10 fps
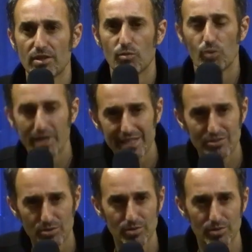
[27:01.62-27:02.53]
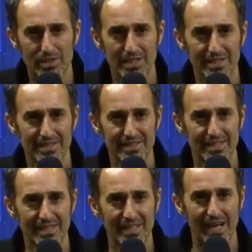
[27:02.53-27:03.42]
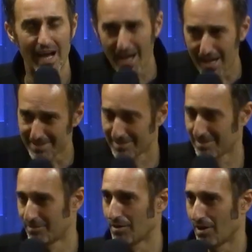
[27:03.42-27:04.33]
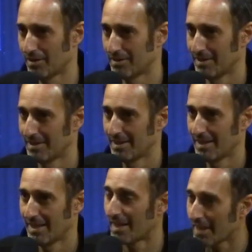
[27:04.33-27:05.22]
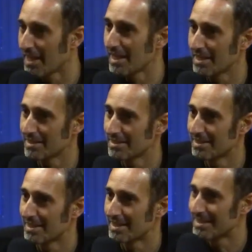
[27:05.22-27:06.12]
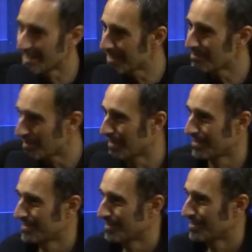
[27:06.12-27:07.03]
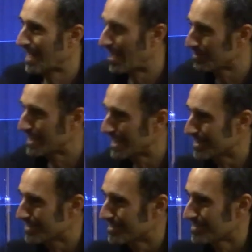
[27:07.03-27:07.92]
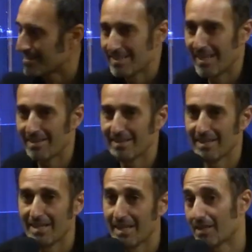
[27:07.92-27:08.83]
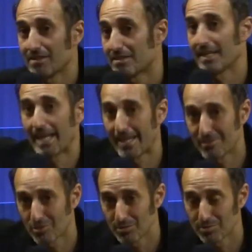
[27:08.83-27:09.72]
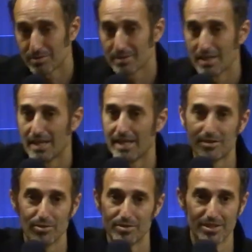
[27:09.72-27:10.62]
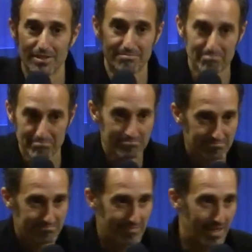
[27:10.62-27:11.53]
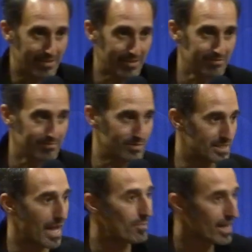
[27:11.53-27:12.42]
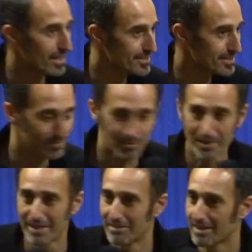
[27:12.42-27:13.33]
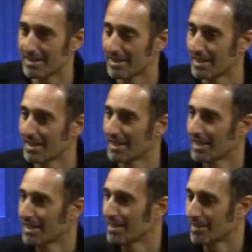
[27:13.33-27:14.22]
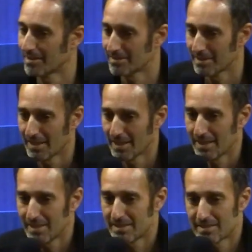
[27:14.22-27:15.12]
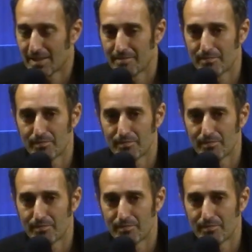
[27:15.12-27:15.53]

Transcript: to know that we too can ask of God and that He can deliver our needs, yeah? He could send angels. He could just, I don't know, zap us, whatever, you know. It's